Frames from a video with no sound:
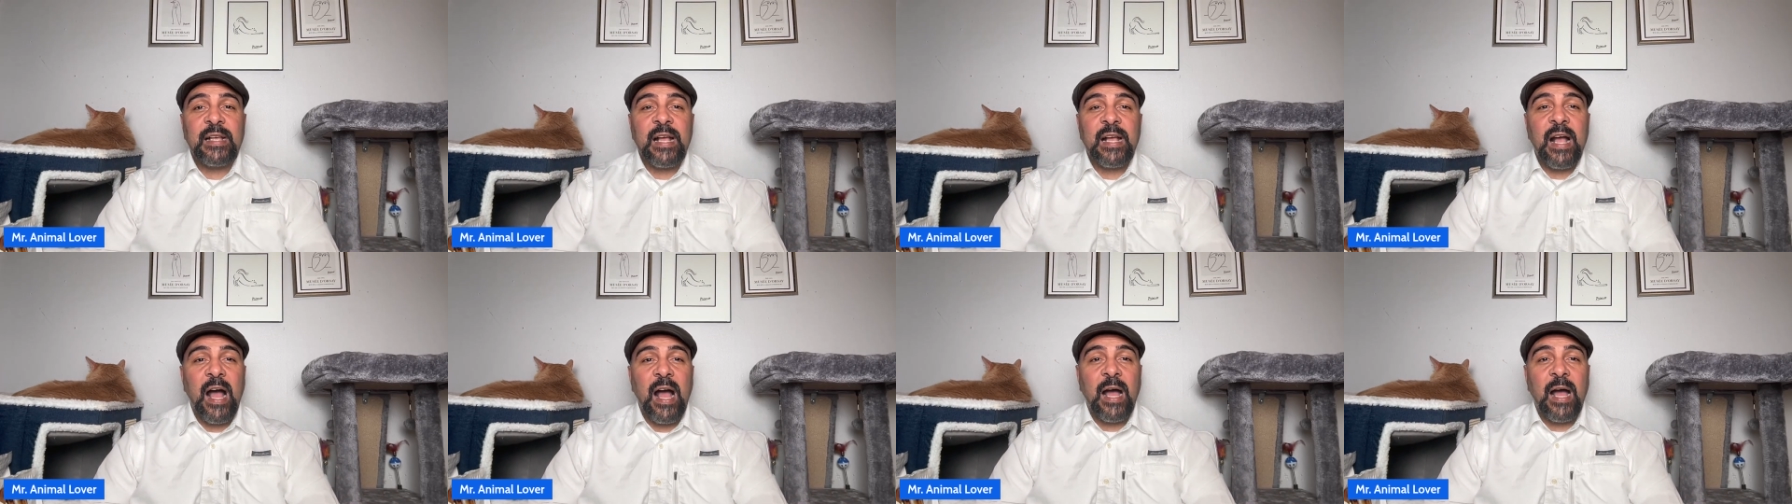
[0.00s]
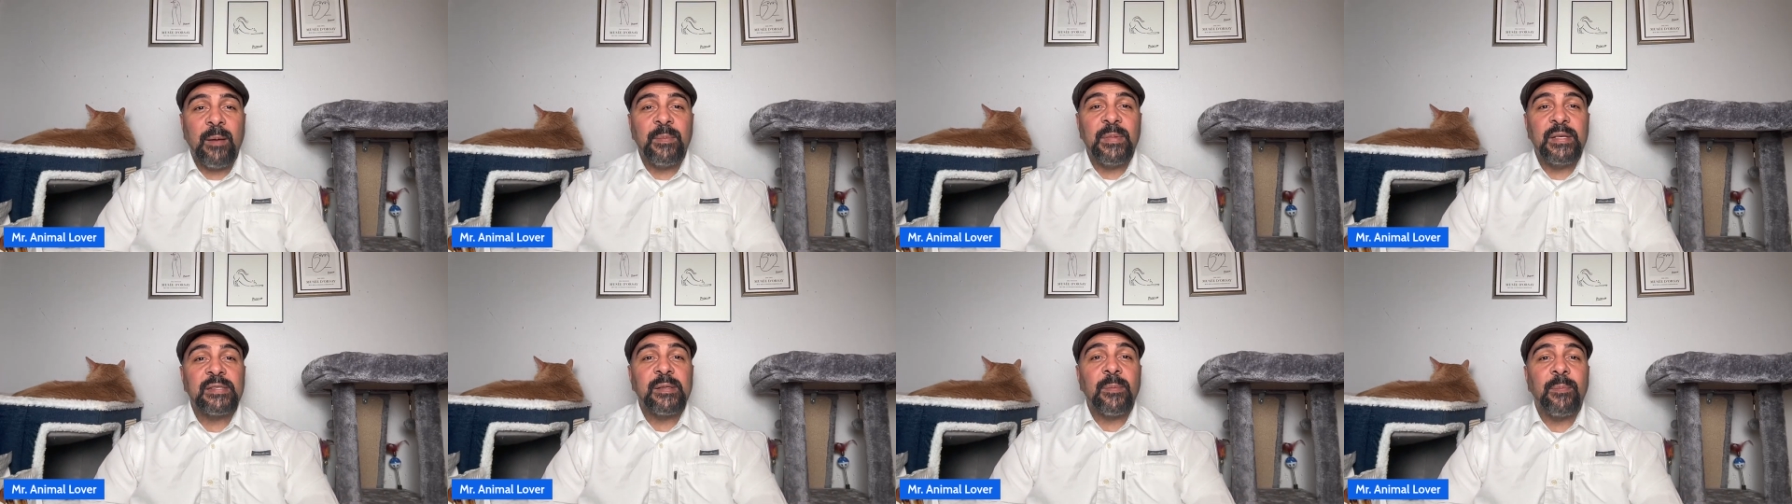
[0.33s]

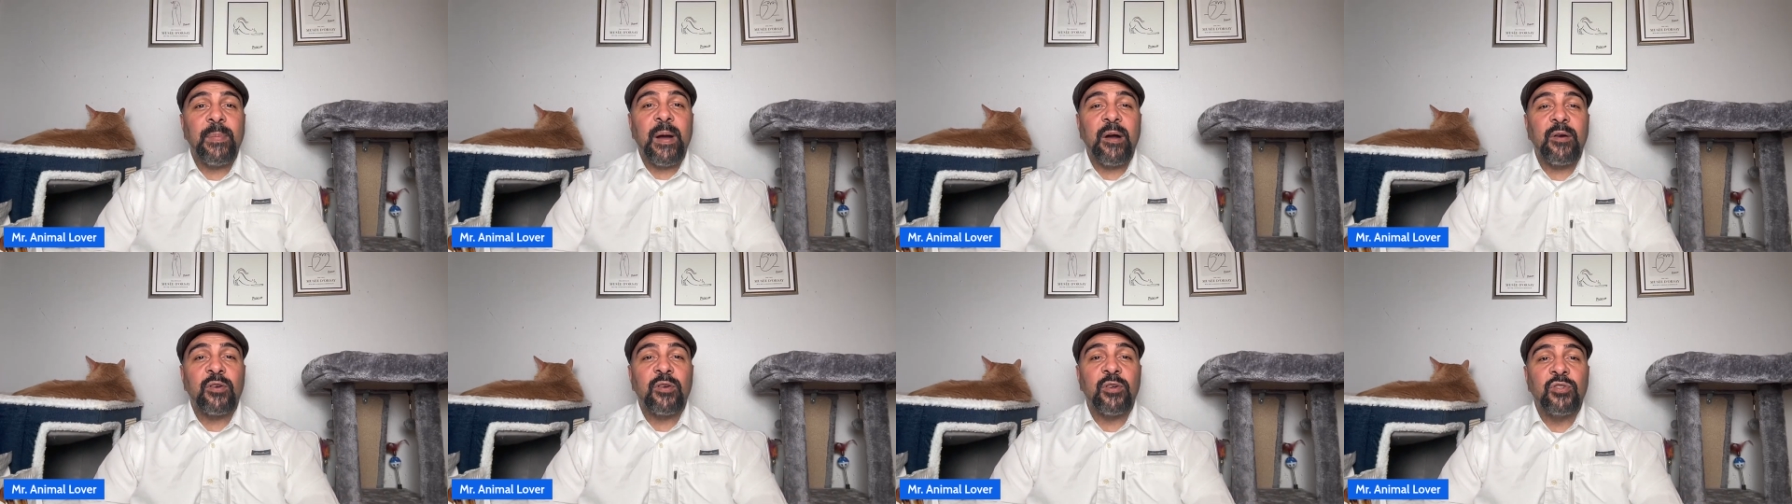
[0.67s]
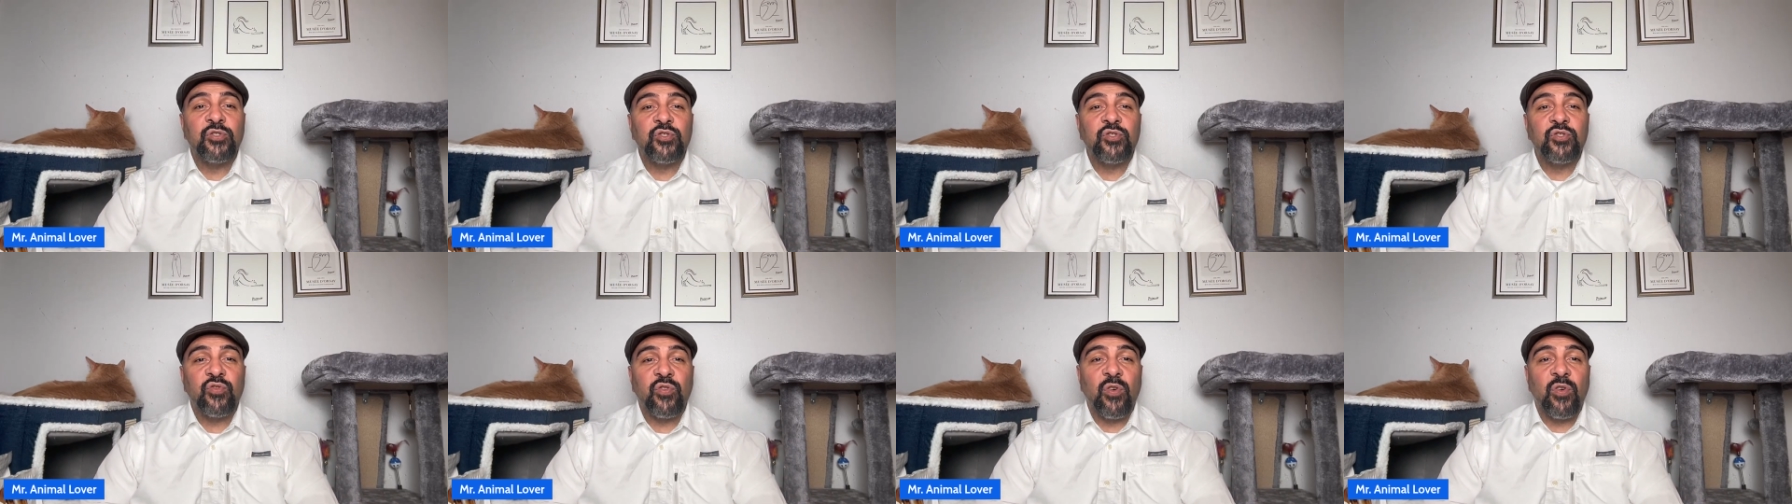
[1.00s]
Calm is about
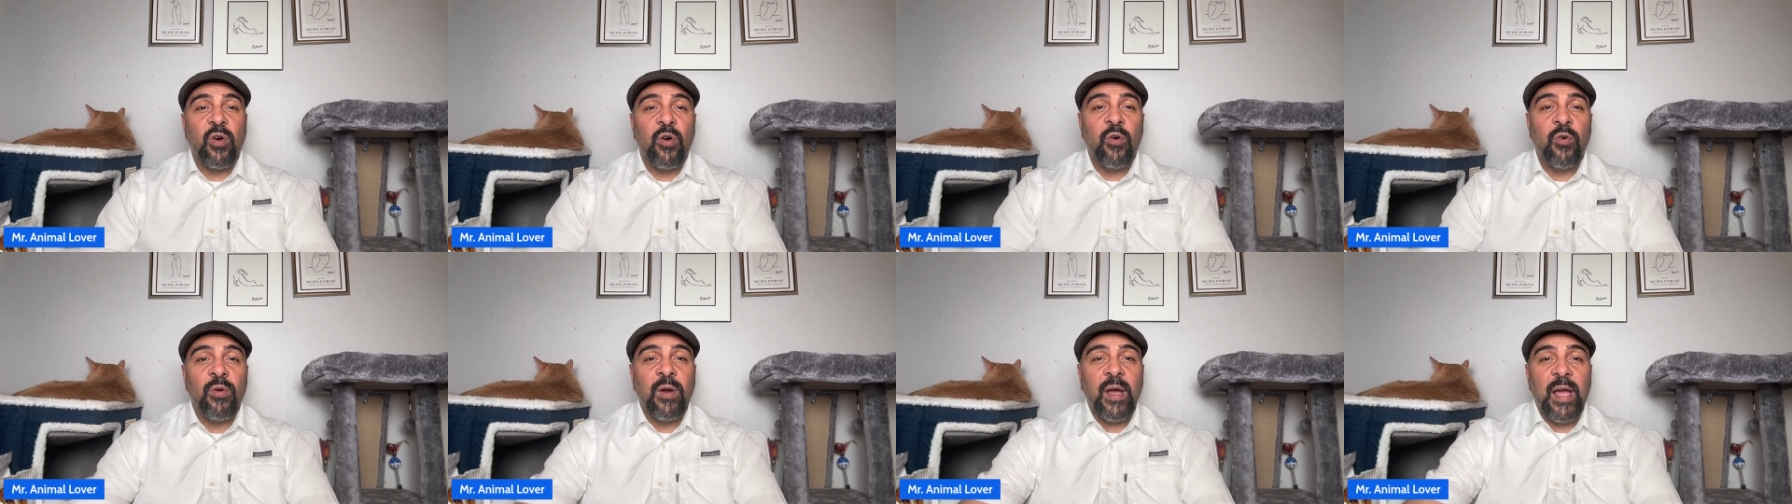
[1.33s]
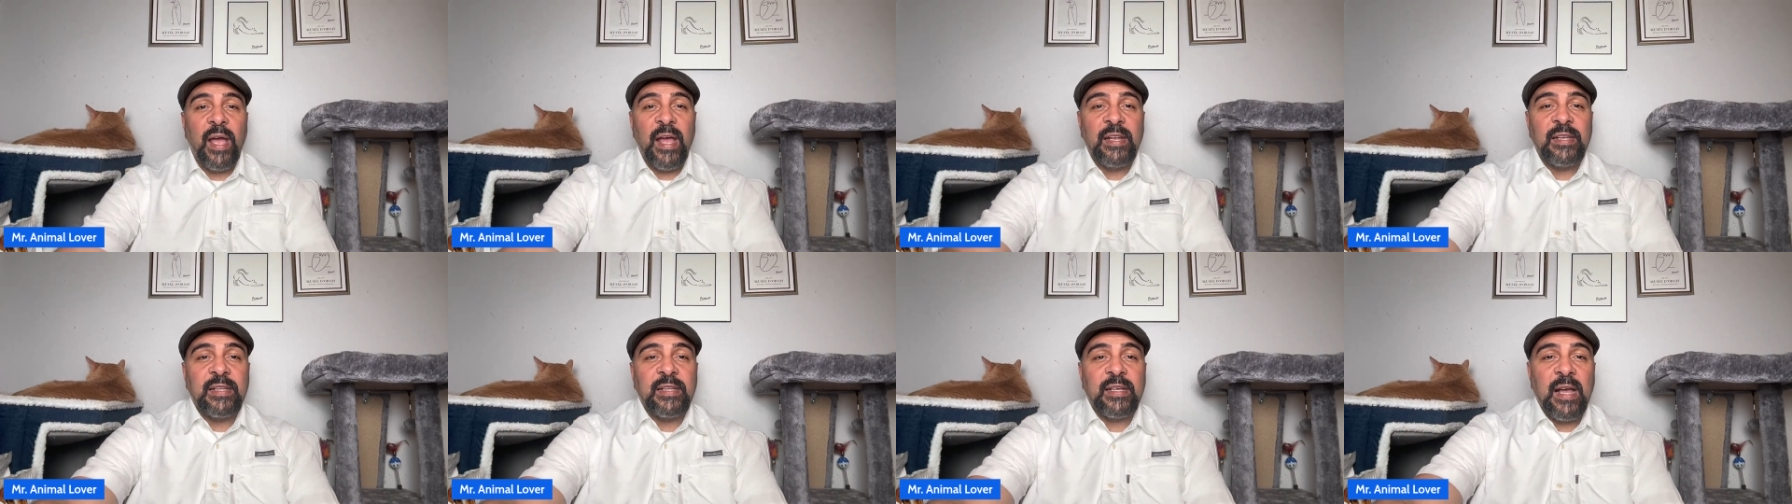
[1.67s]
control
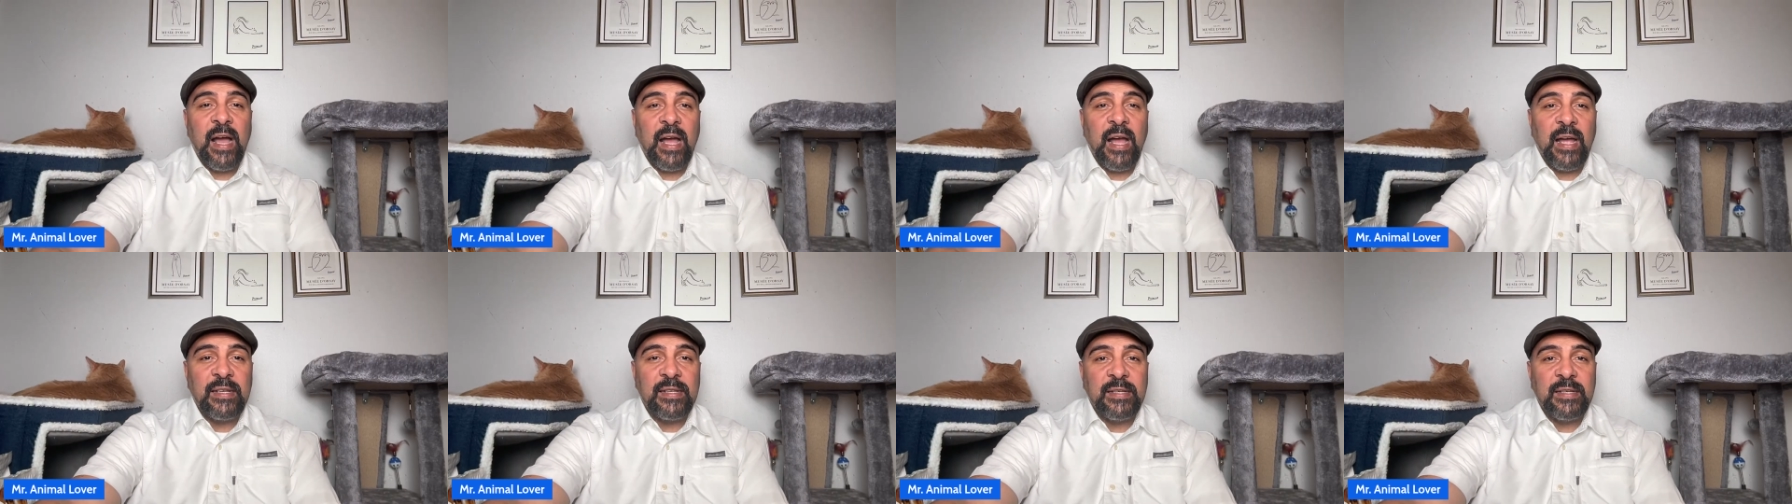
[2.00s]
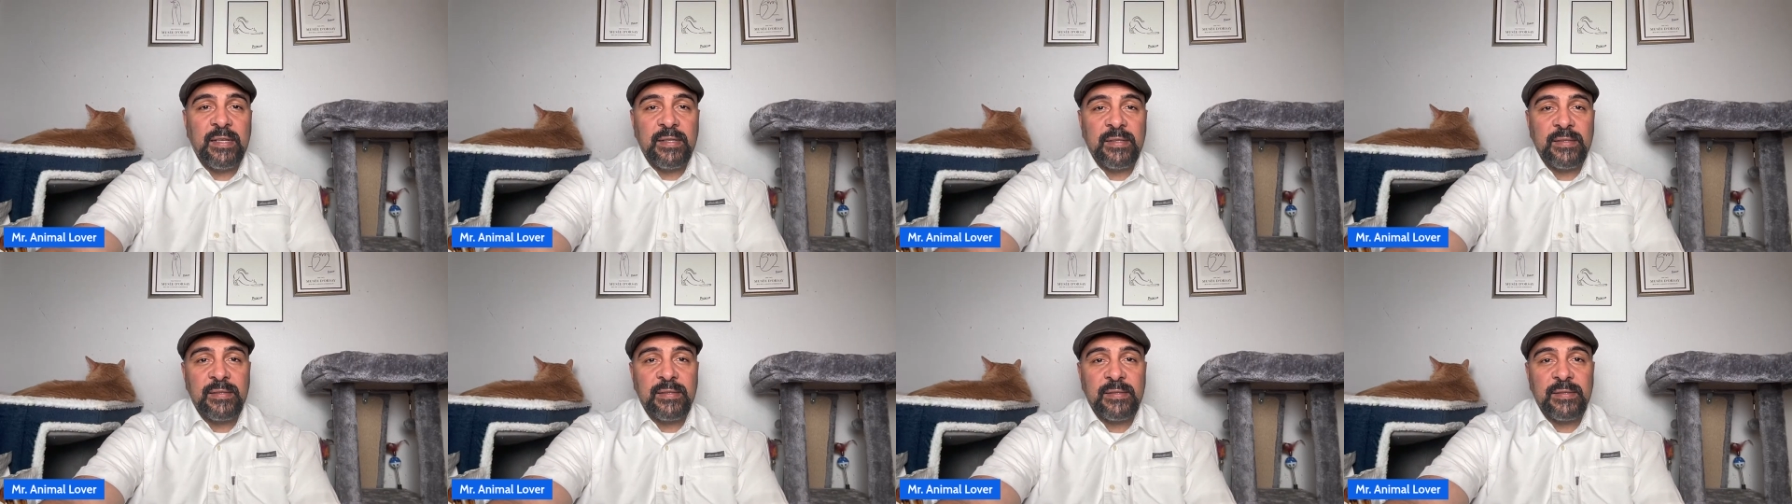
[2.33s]
and
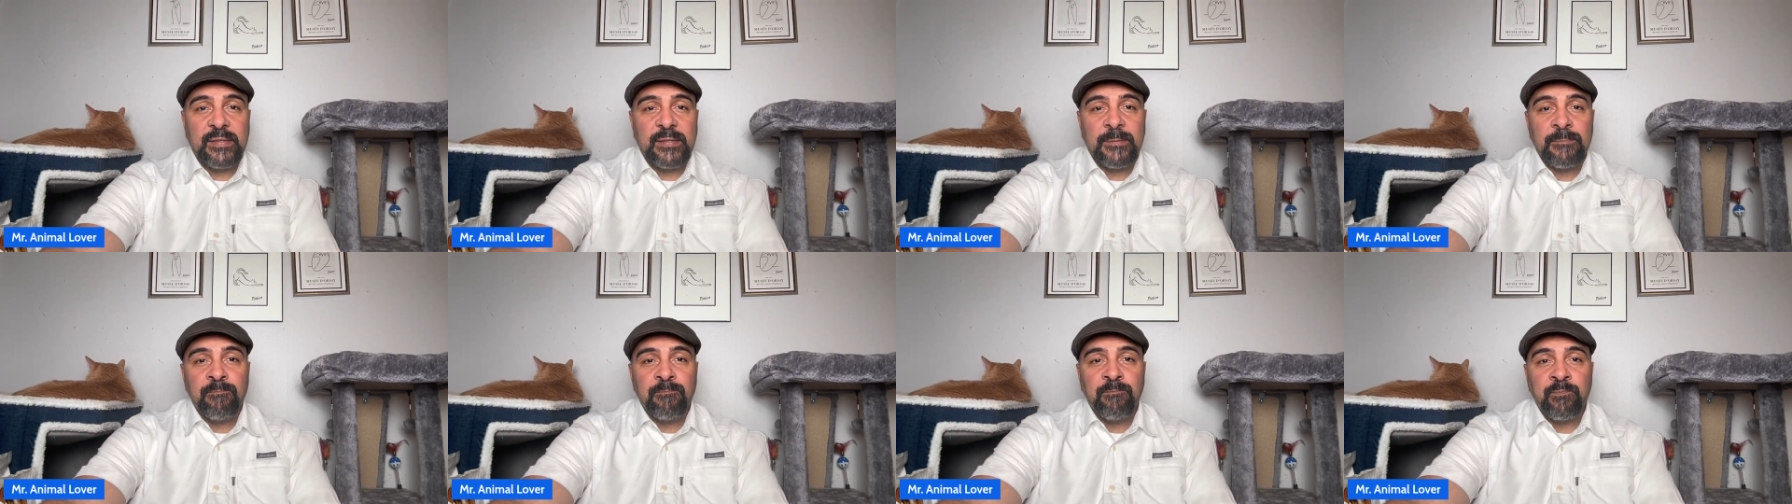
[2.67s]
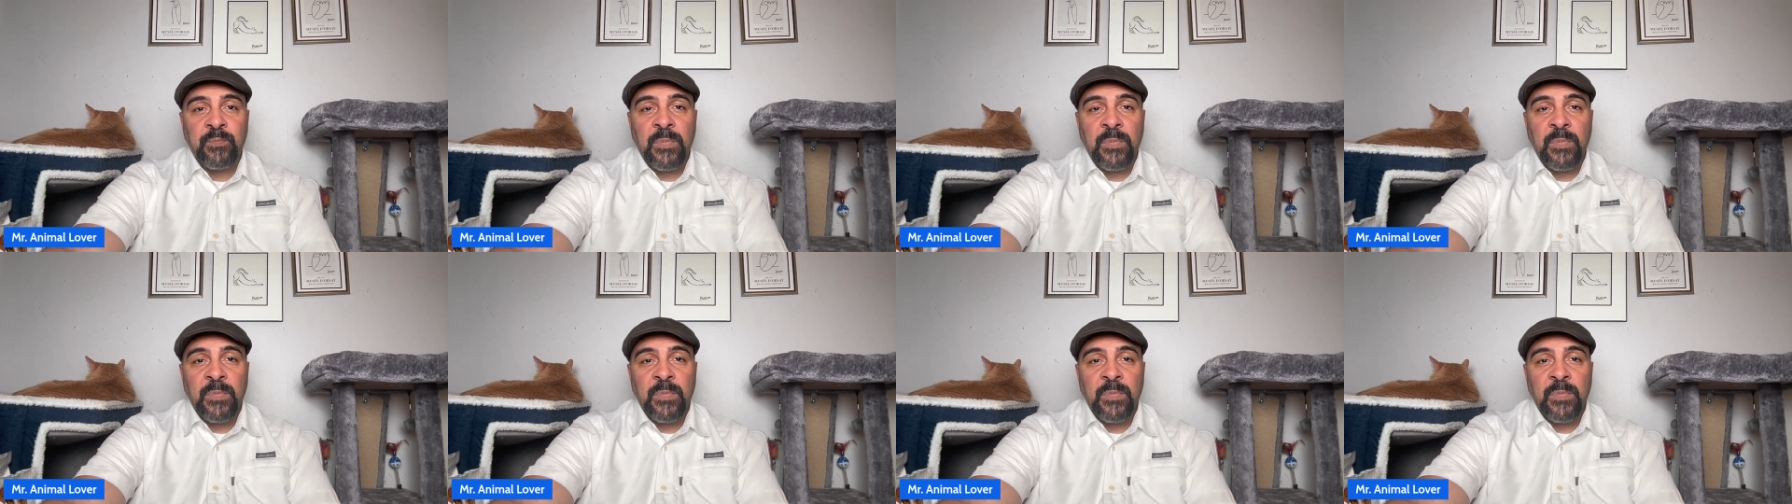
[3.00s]
kindness.